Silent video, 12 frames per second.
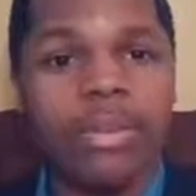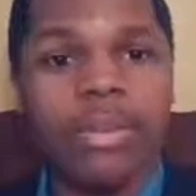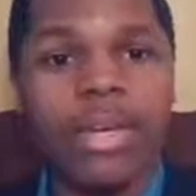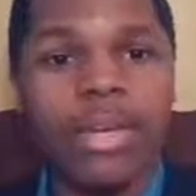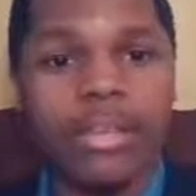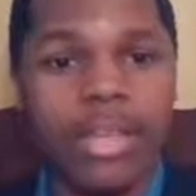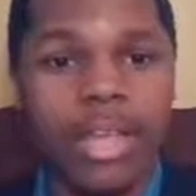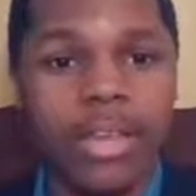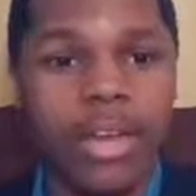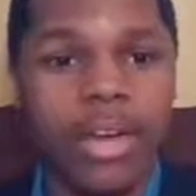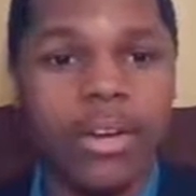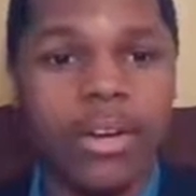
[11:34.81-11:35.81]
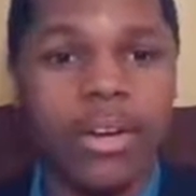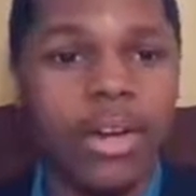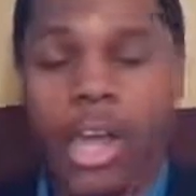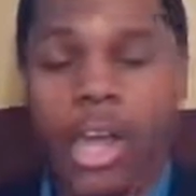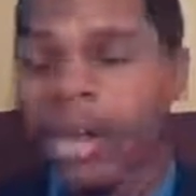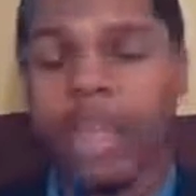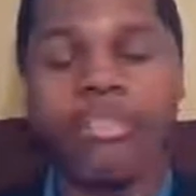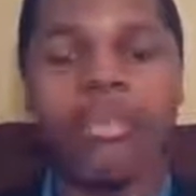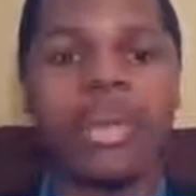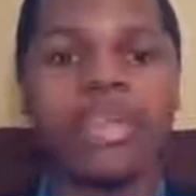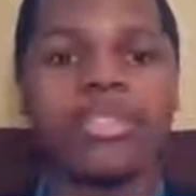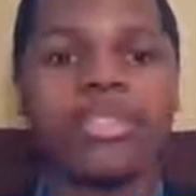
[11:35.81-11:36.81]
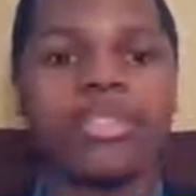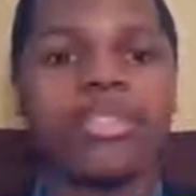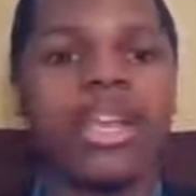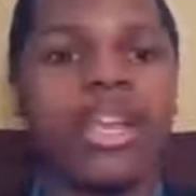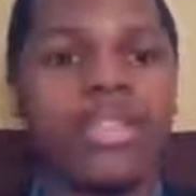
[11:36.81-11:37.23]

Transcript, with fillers: one thing on our on everybody's list.